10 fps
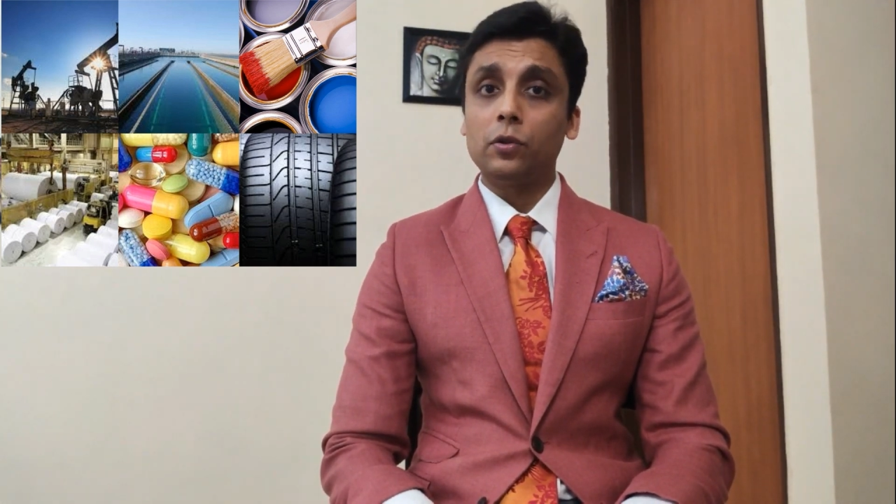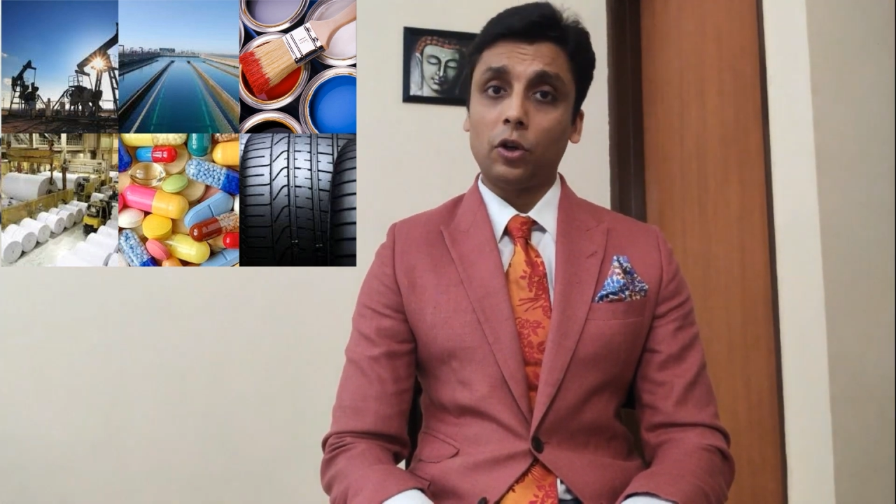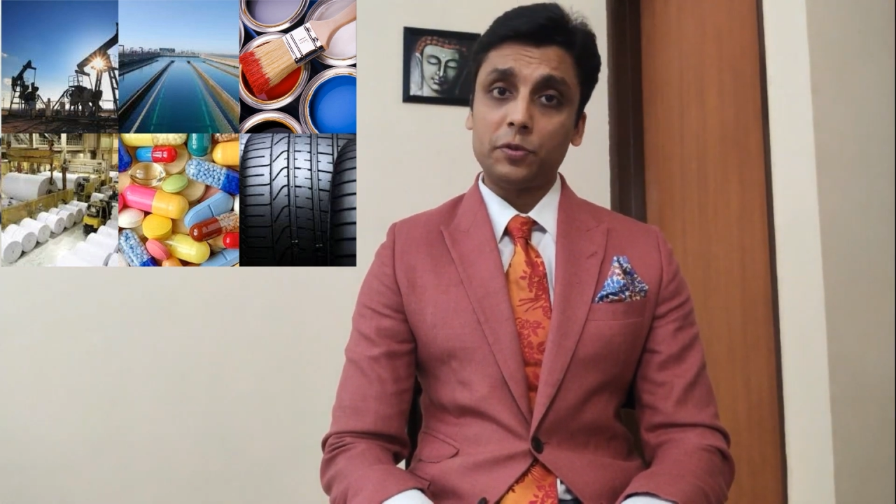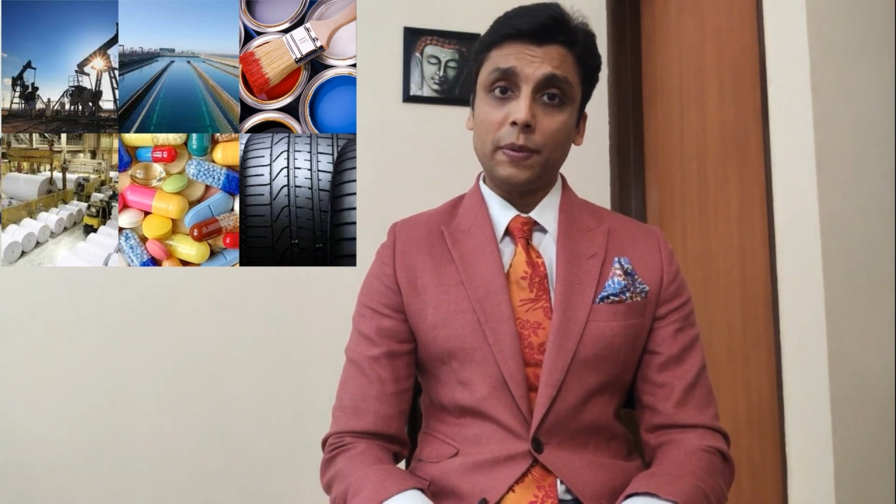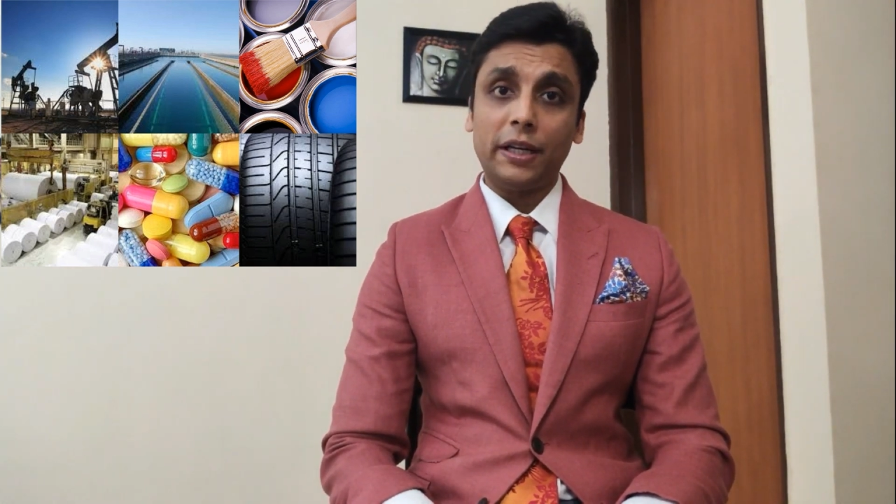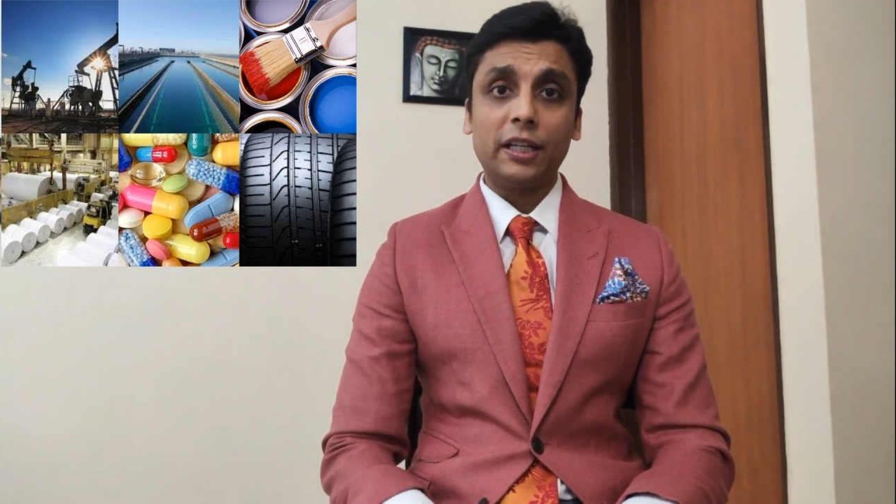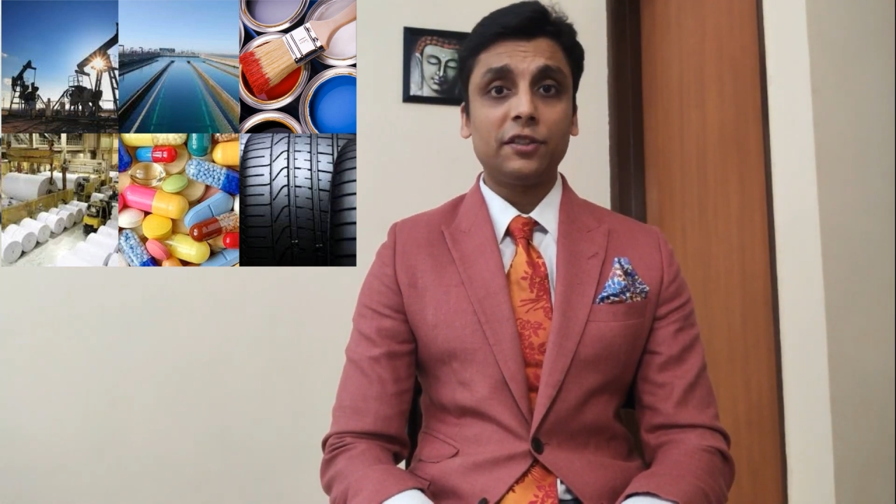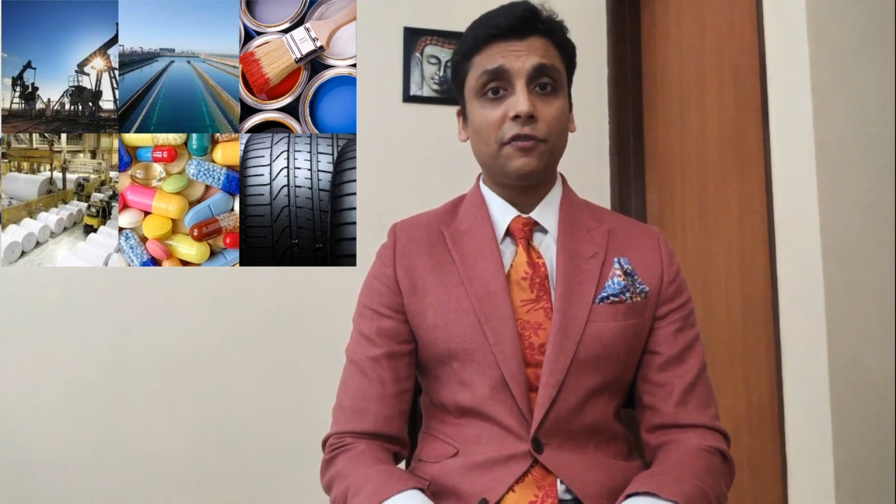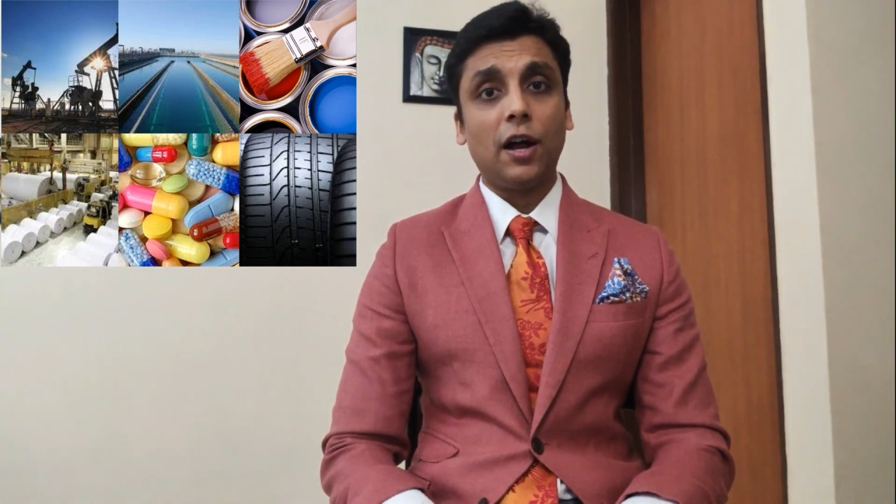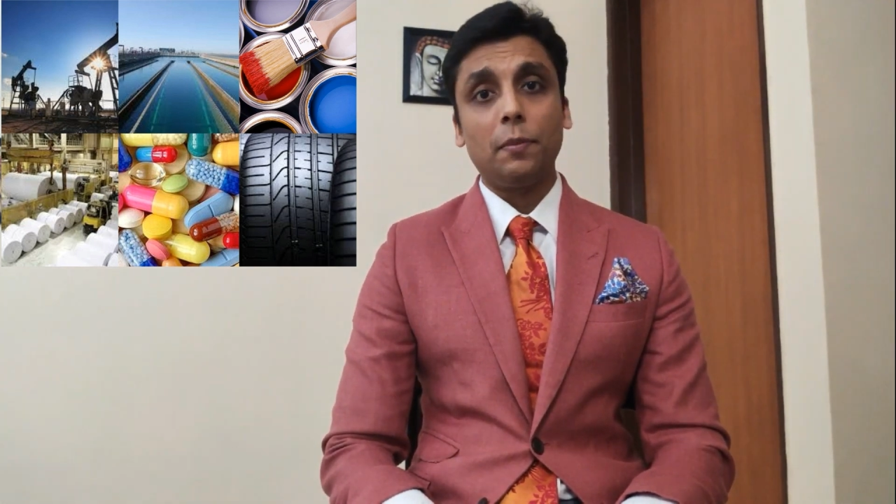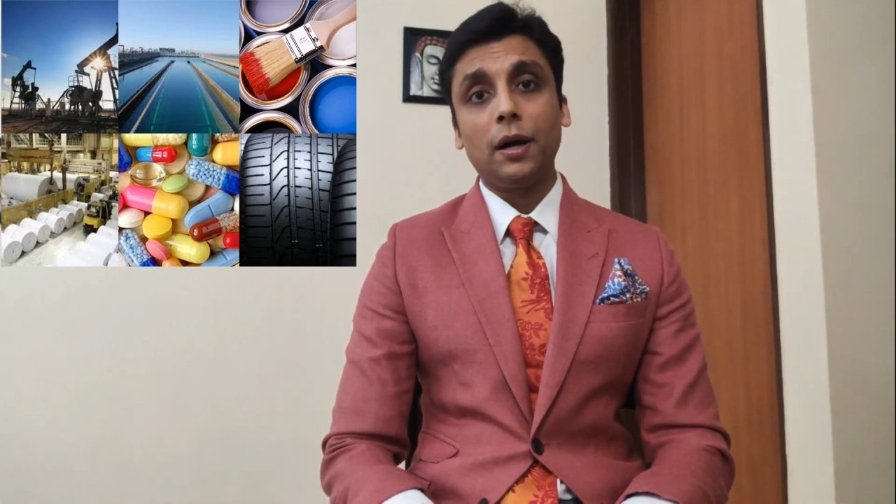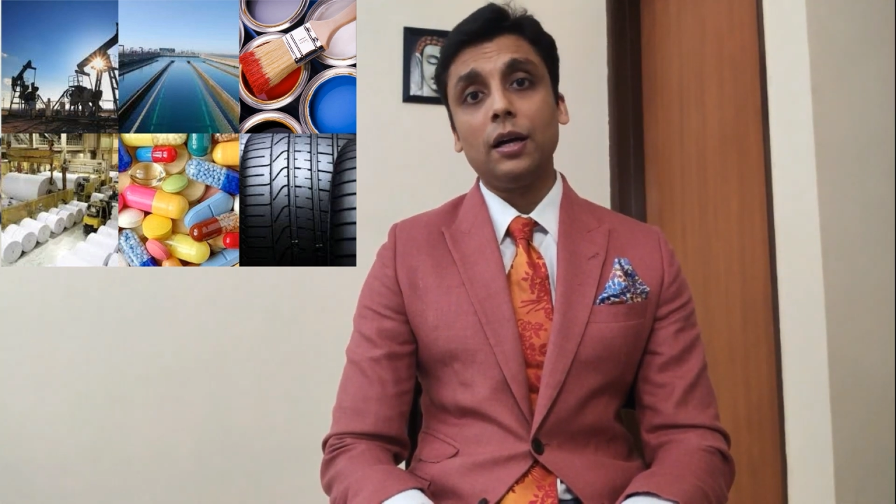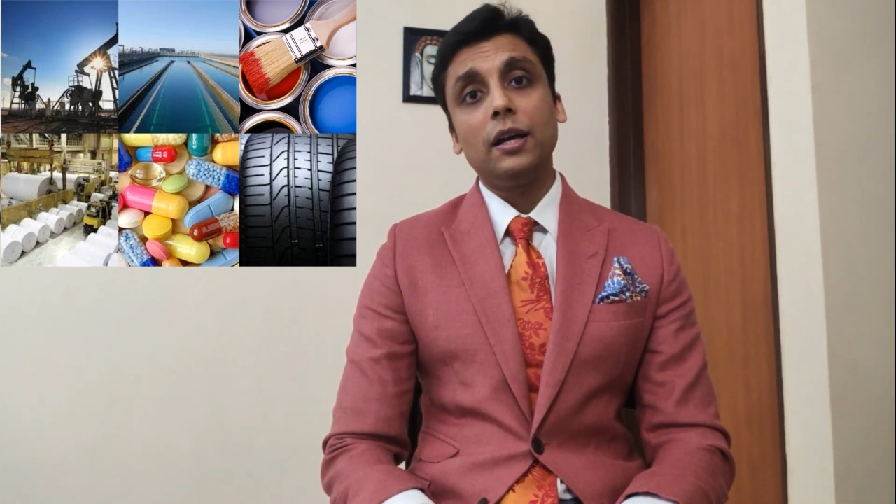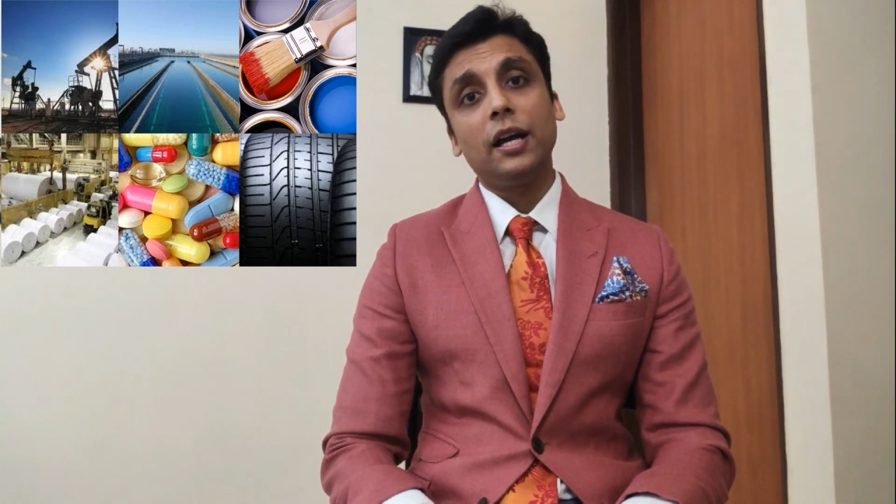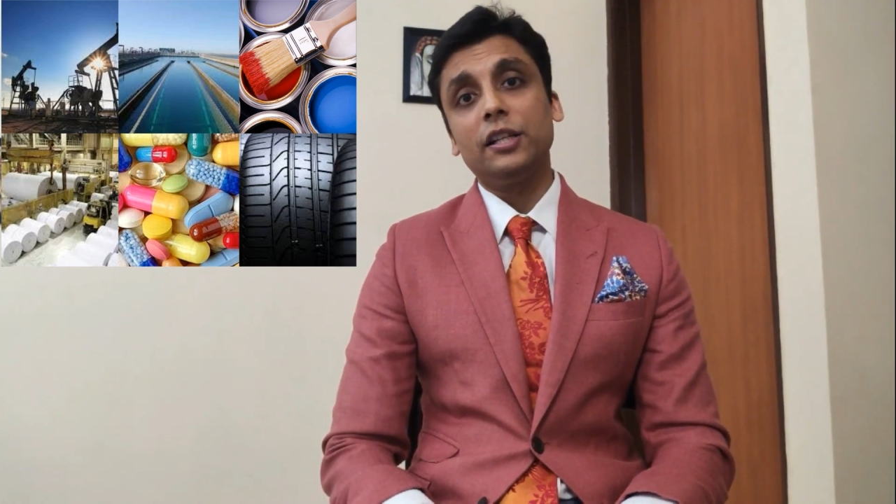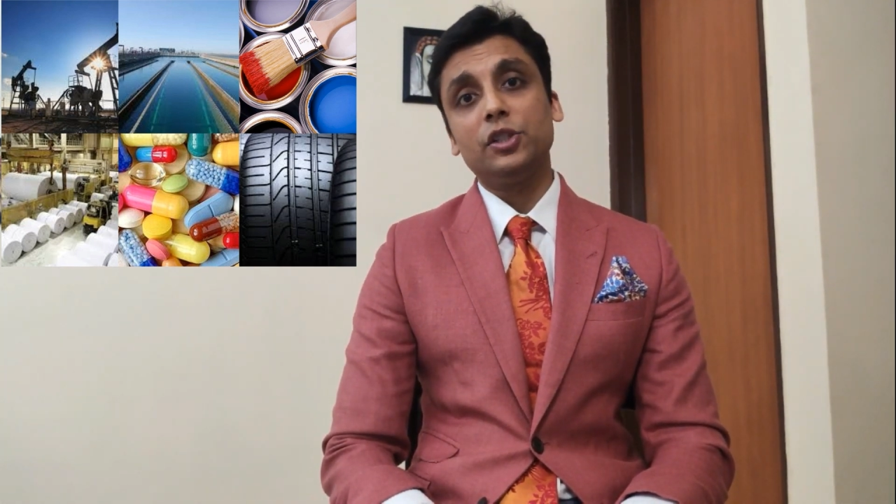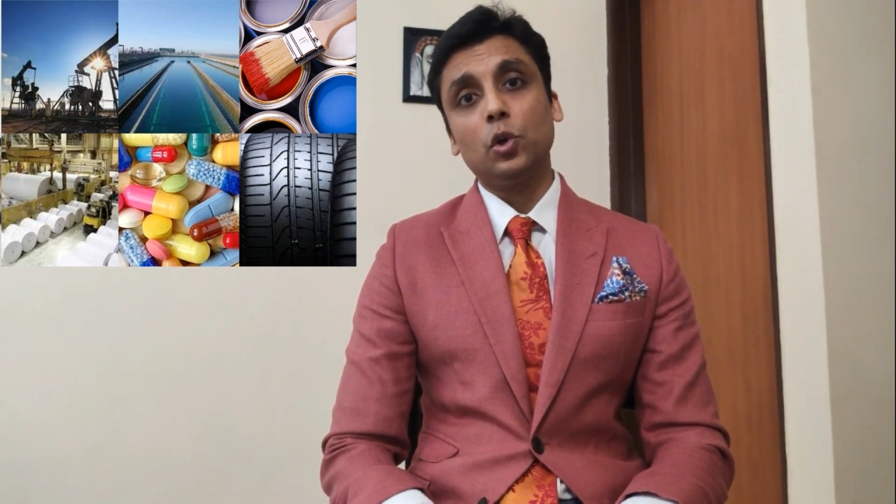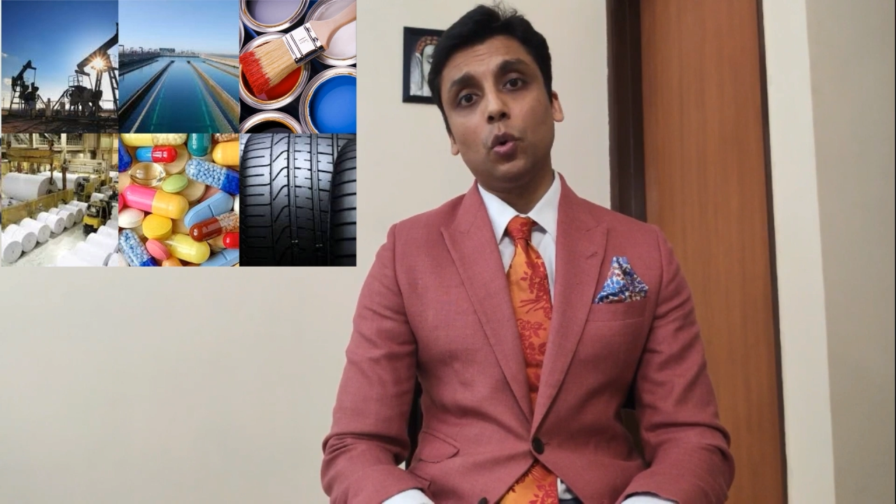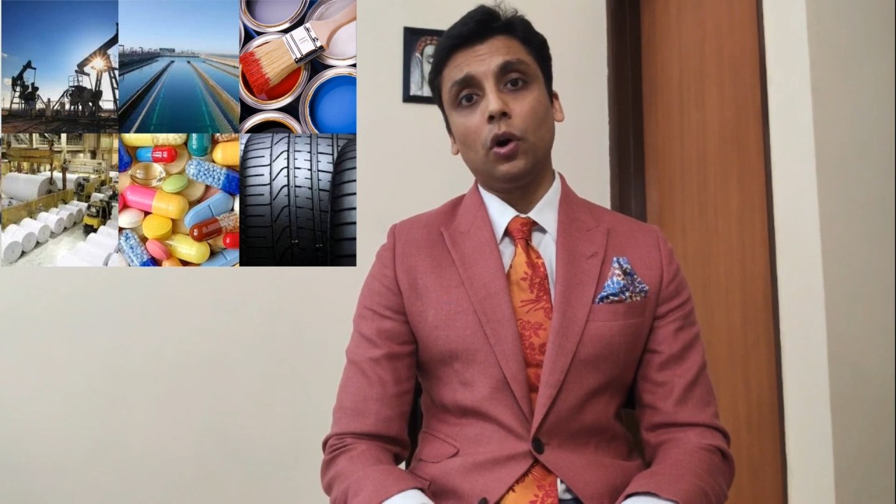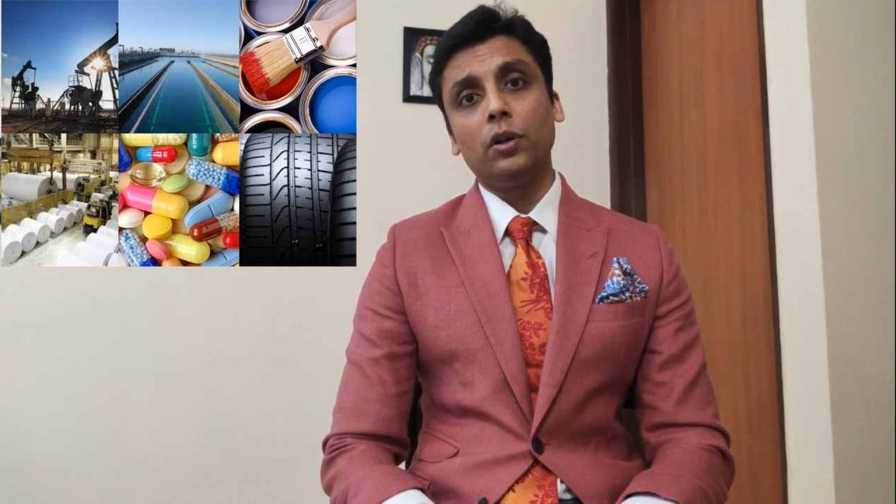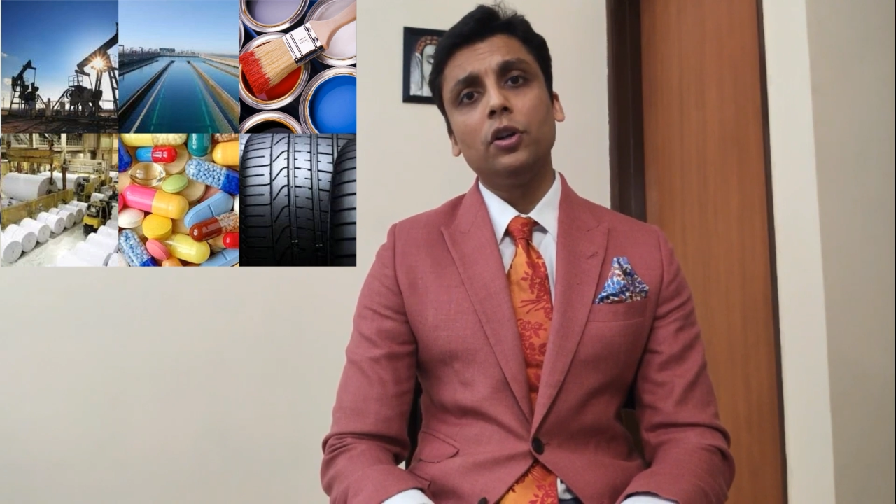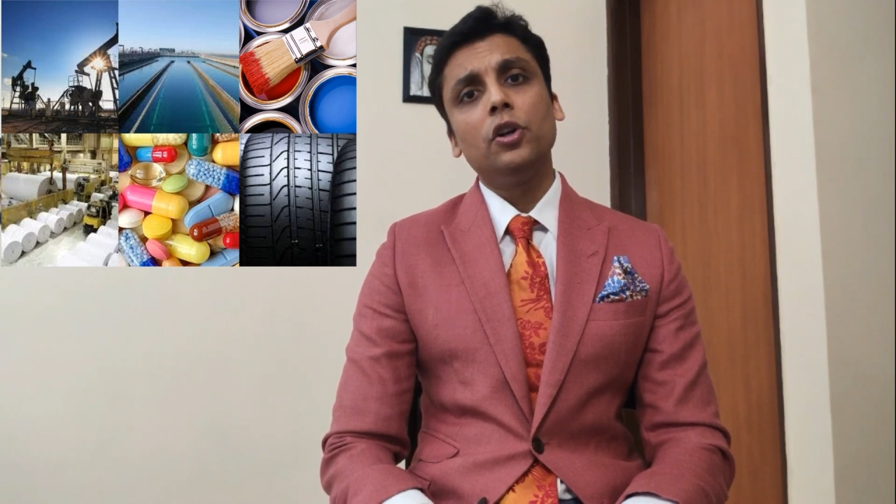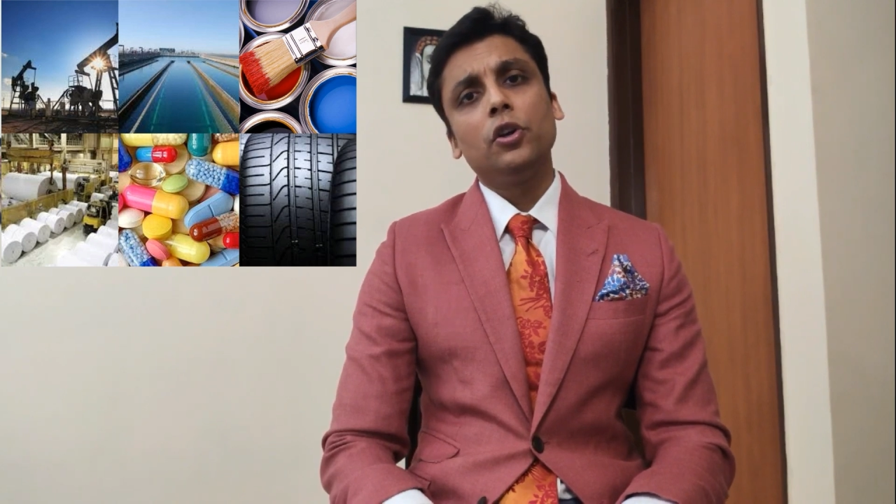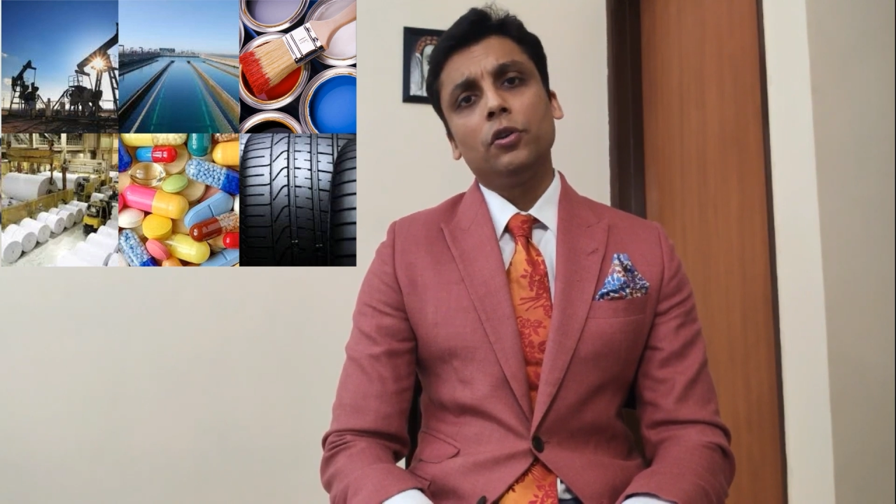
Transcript: cosmetics, pharma, and so on.